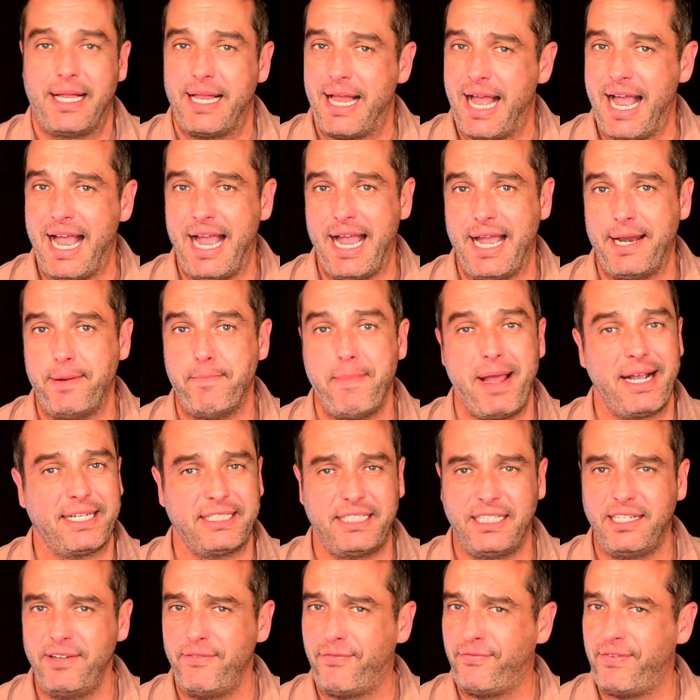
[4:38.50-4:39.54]
And
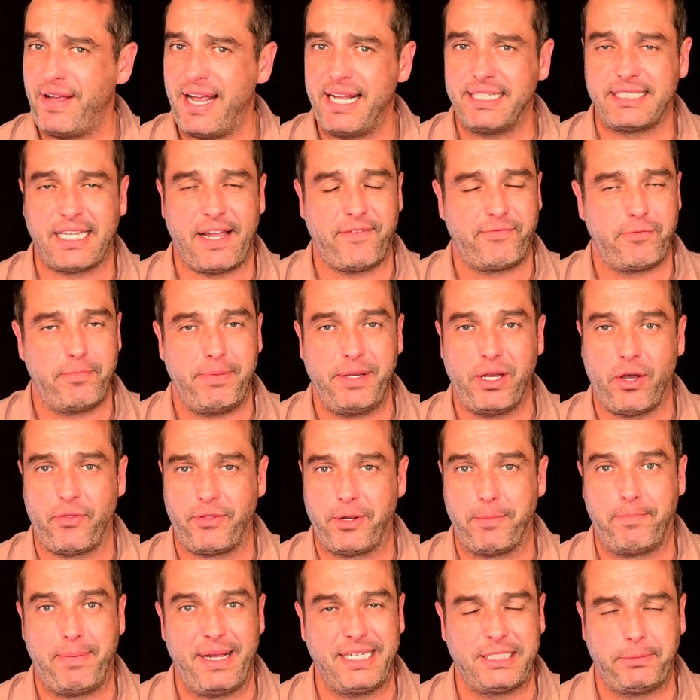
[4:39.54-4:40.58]
Mexican fans have to be on
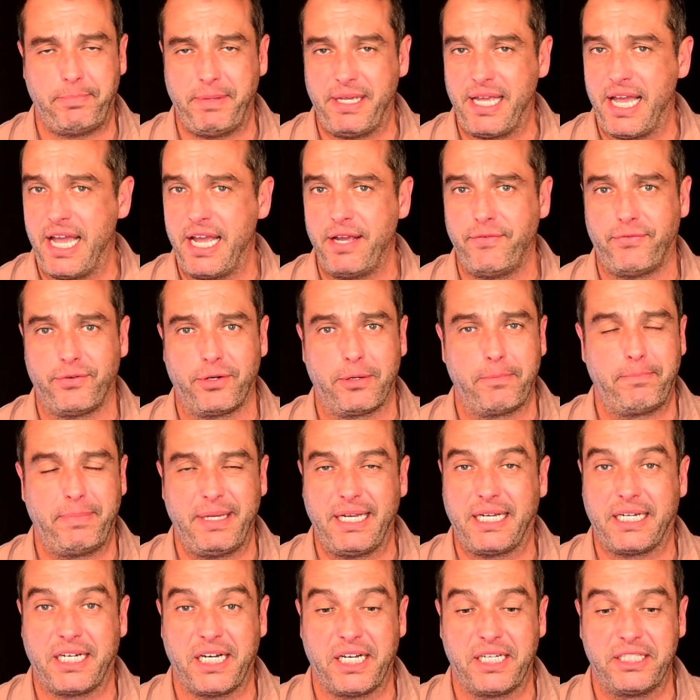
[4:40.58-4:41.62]
their best behavior
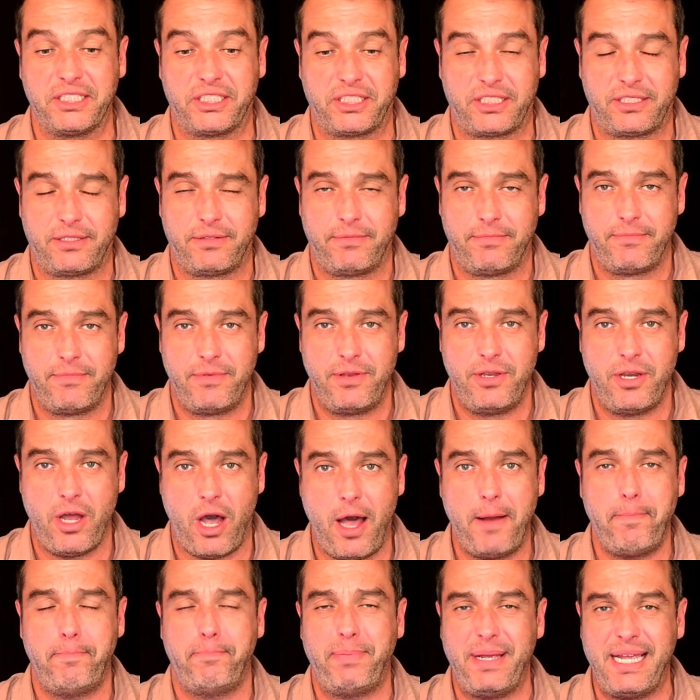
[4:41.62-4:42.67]
because
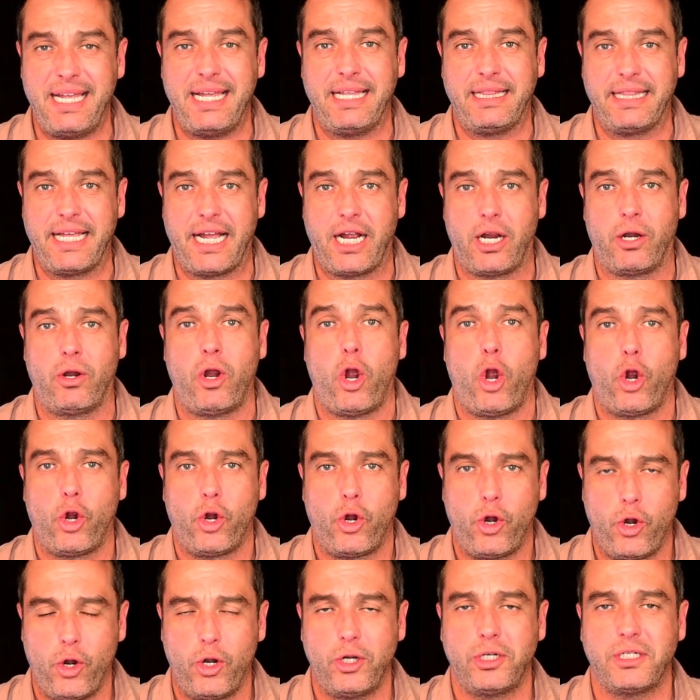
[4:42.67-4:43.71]
not being there
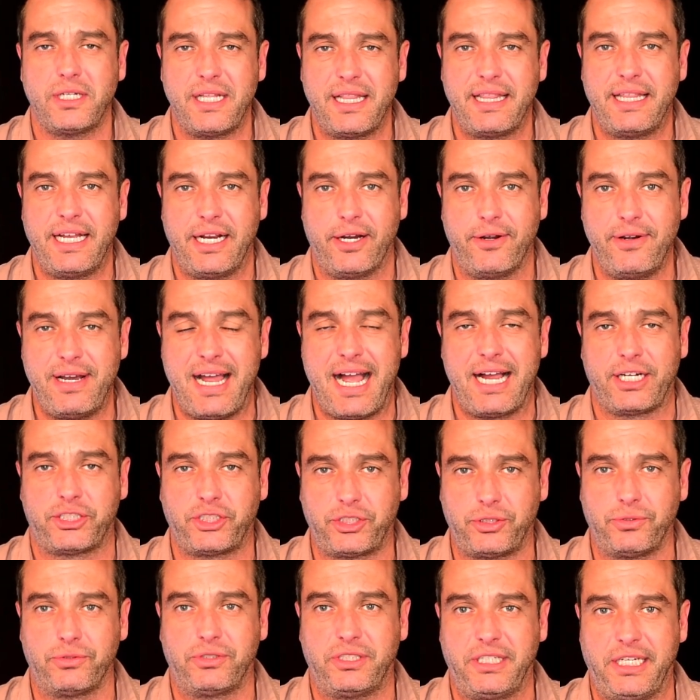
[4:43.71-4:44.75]
hurt their
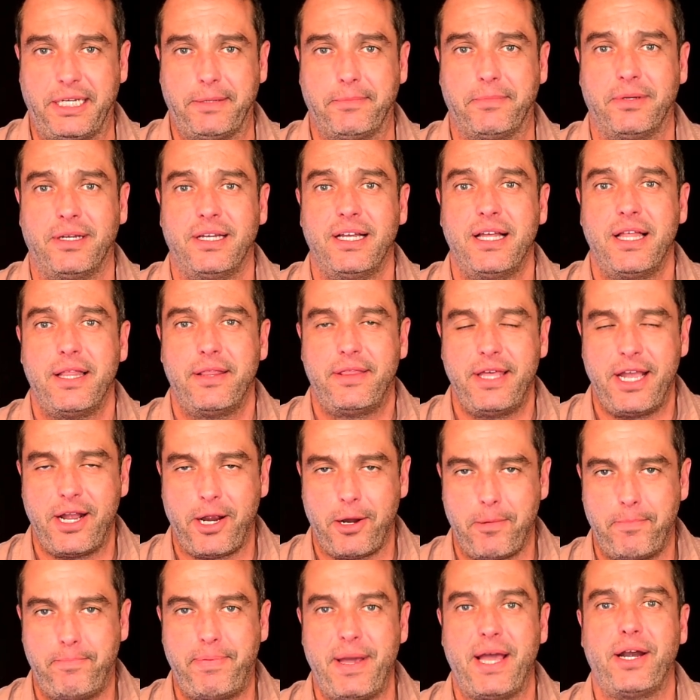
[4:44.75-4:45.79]
national team. They
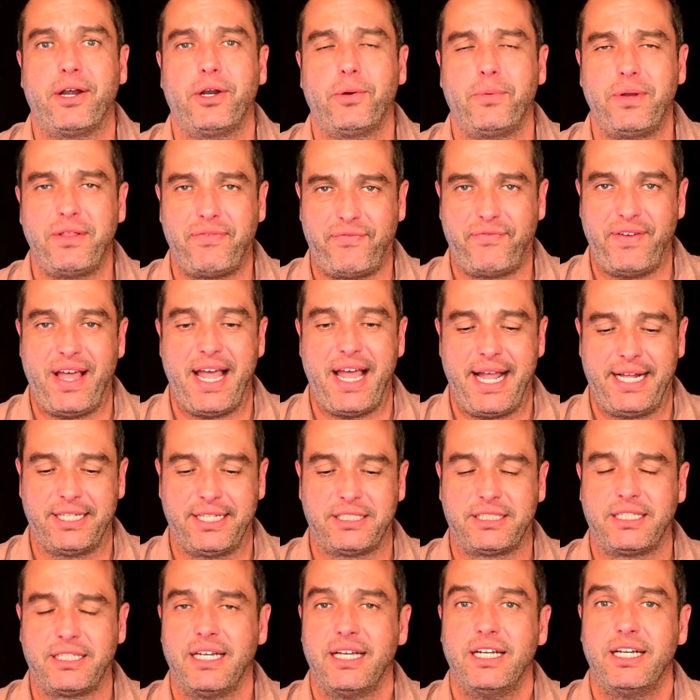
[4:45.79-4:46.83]
are better with
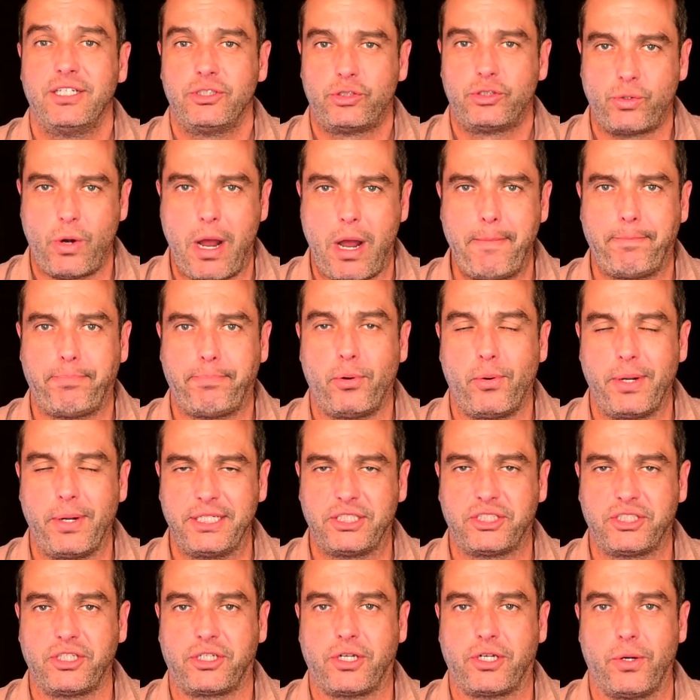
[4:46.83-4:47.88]
fans, Drop
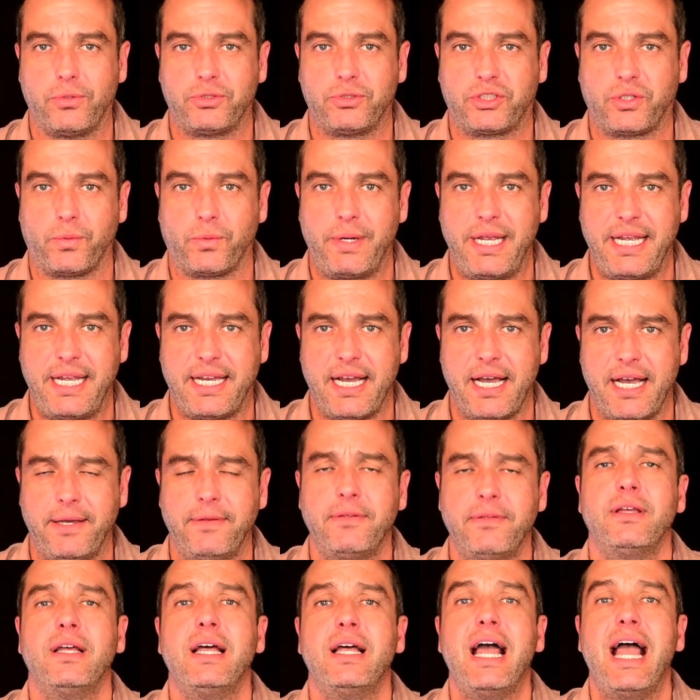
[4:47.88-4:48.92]
points to Costa
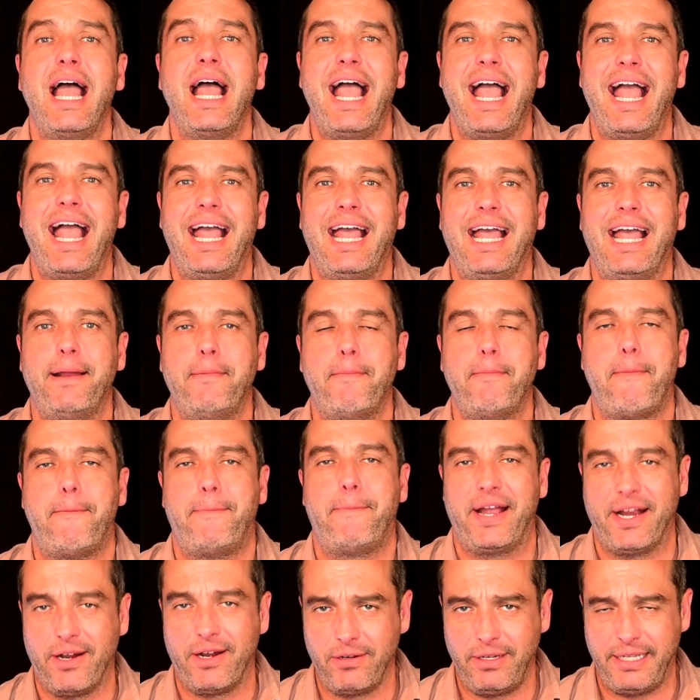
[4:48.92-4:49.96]
Rica, and
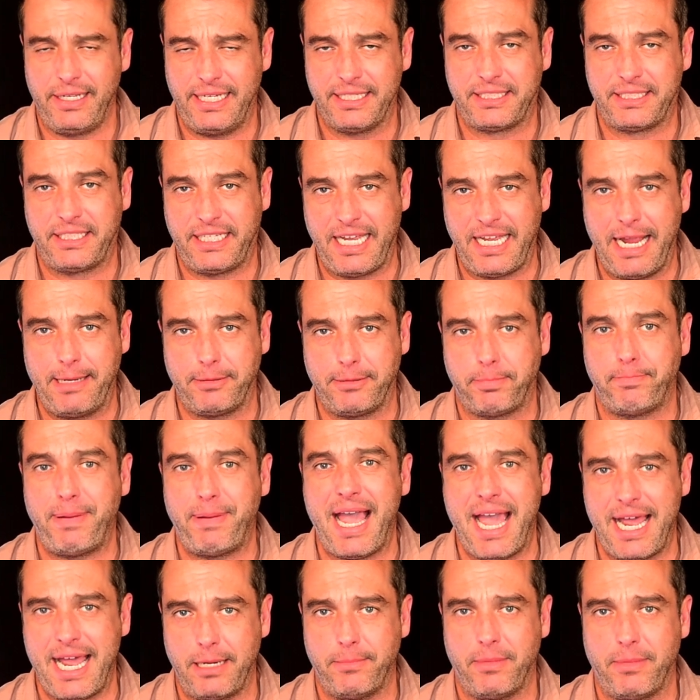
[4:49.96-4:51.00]
barely escaped
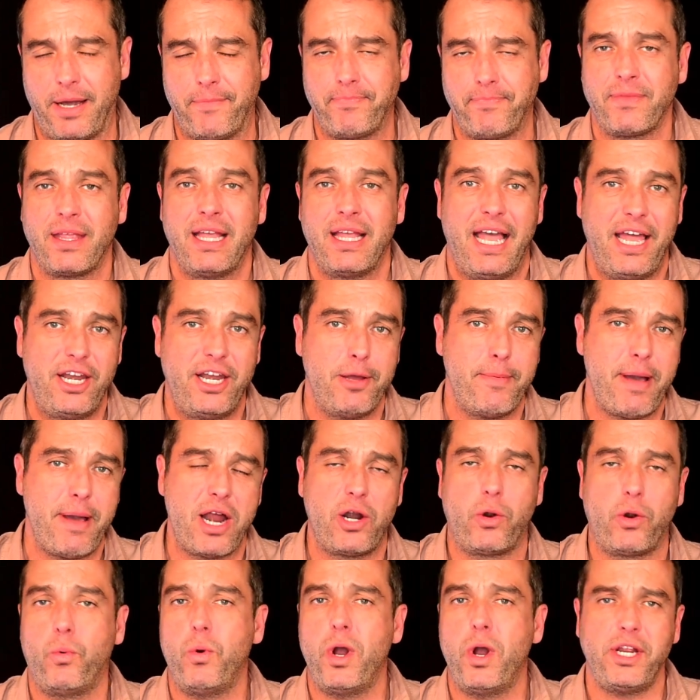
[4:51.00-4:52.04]
Panama. And no
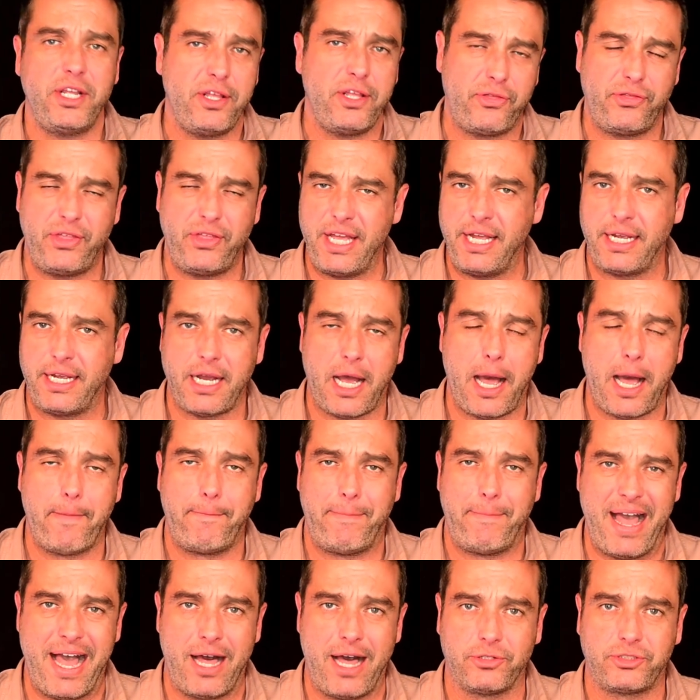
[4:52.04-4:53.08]
matter what you think
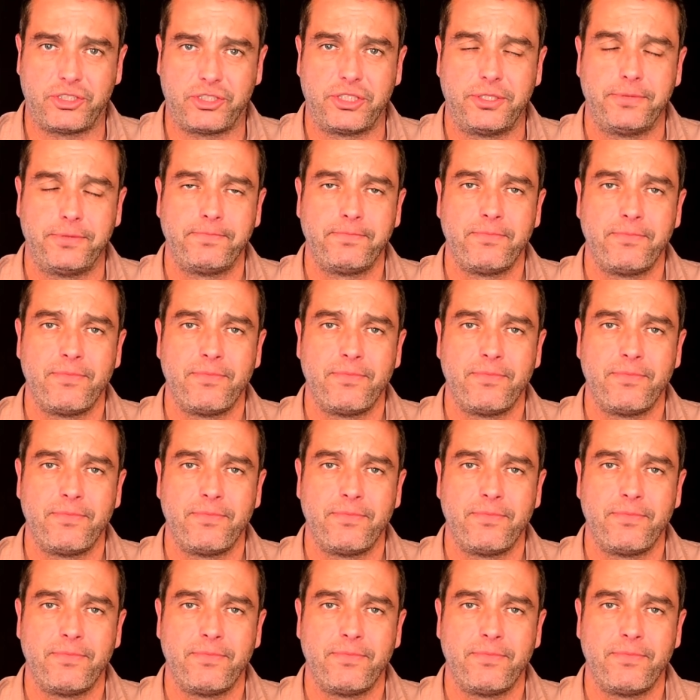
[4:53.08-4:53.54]
about